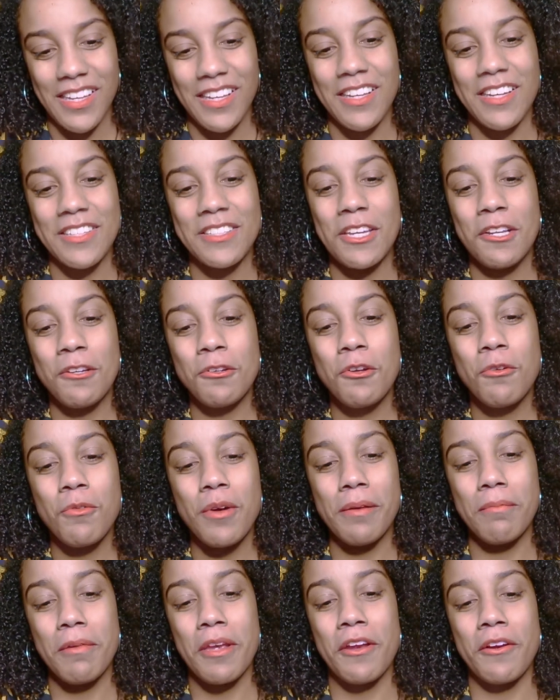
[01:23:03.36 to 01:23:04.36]
Guys, I don't know
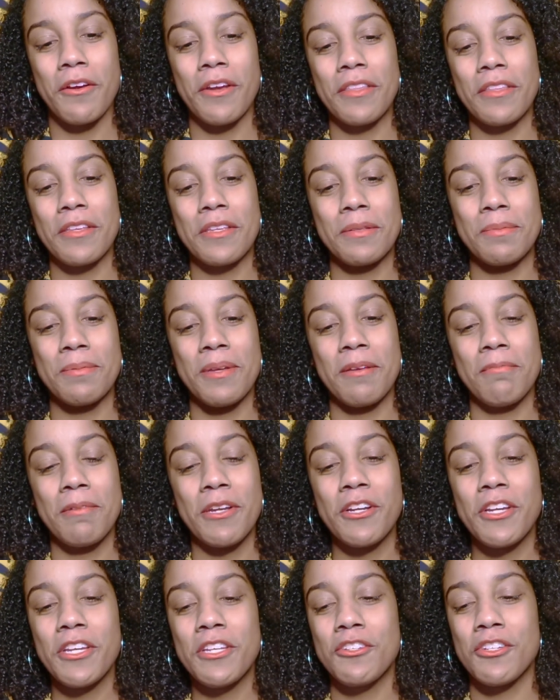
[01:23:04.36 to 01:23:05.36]
why I'm hearing this, but I'm
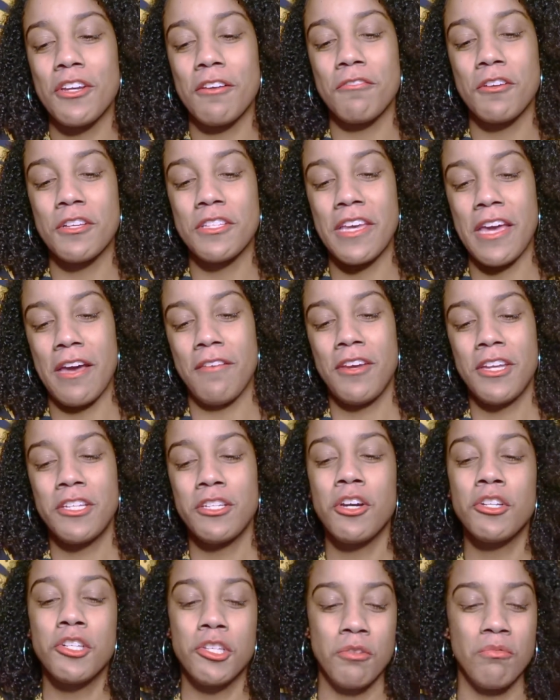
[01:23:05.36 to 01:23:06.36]
hearing Jeffree say, have I
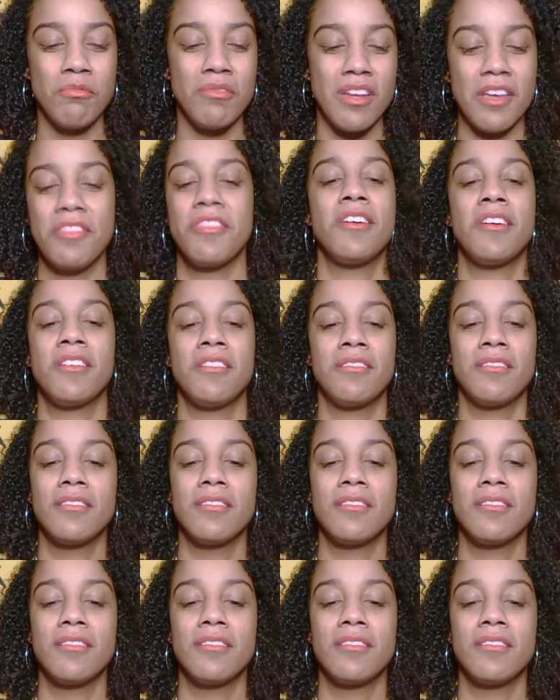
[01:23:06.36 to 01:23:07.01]
taught you nothing?